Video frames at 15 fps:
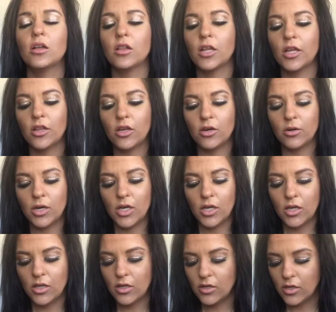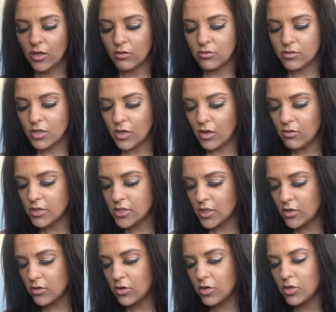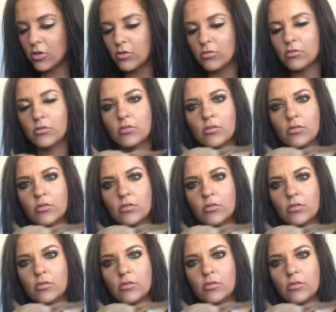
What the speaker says: Lilo, how excited are you?